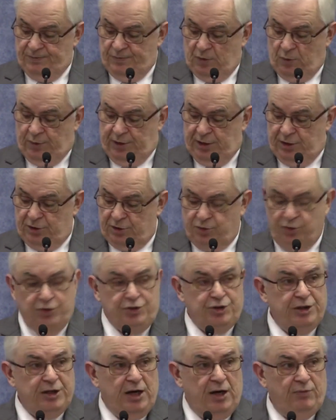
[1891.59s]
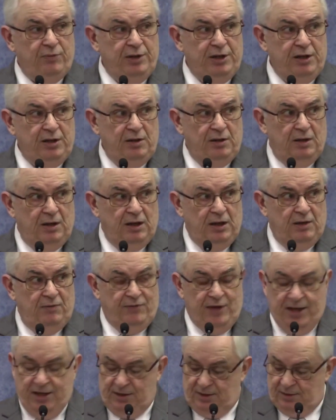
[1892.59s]
We didn't search it out. We didn't
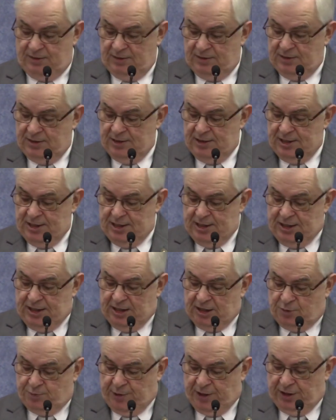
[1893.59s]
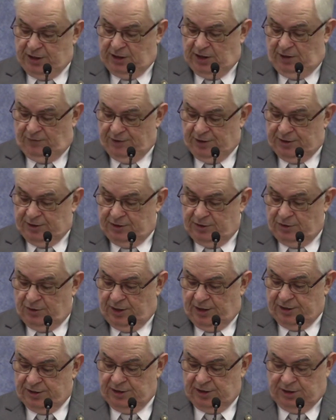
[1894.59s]
invent it. It's been given to
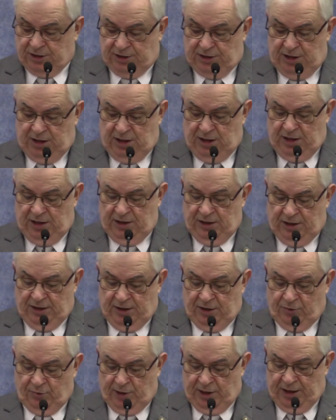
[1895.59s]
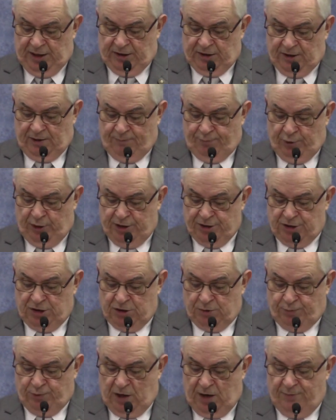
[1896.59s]
us exceedingly great and precious
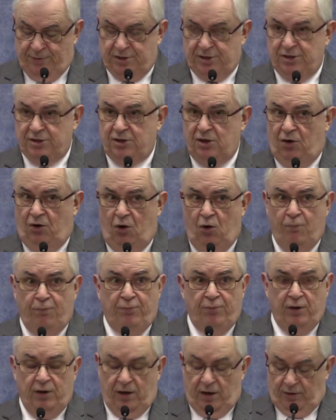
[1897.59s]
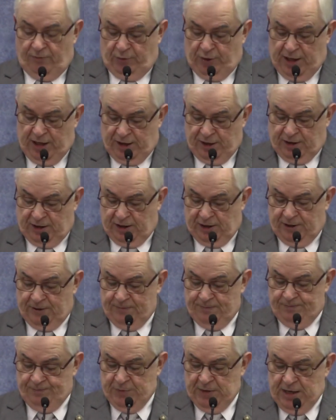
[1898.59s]
promises, the hope of reality,
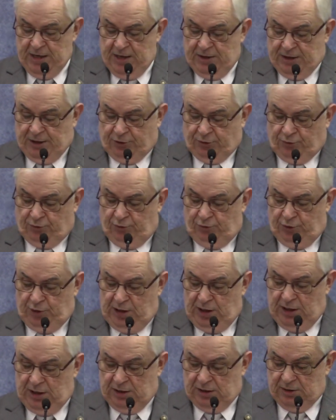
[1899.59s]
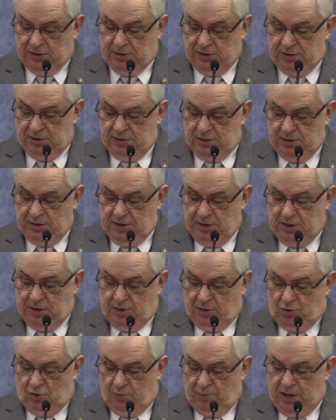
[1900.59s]
that through these
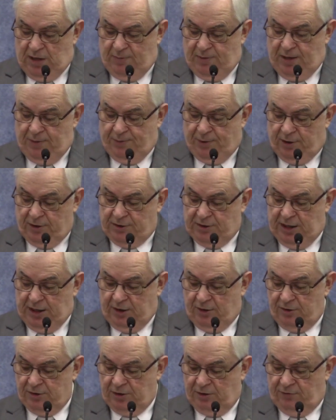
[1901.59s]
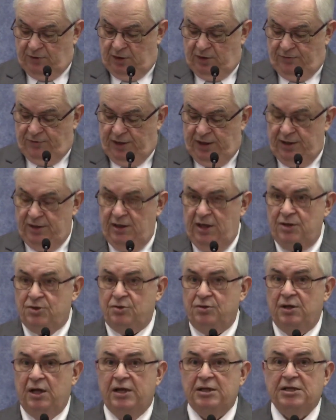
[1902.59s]
you may be partakers of the divine
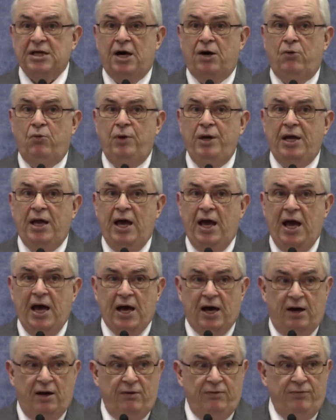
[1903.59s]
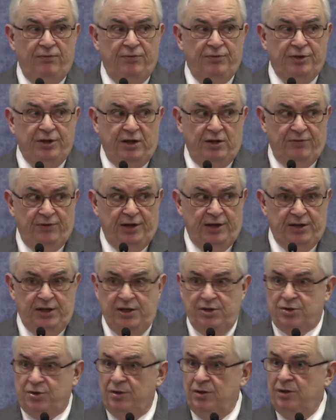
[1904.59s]
nature. That's how we have the divine
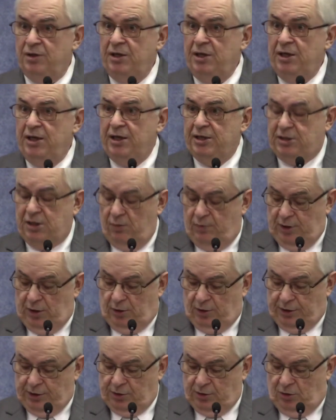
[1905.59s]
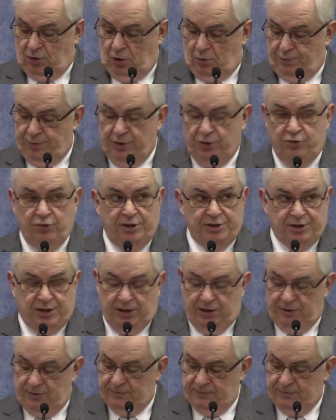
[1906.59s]
nature, is that we look at the hope and trust it,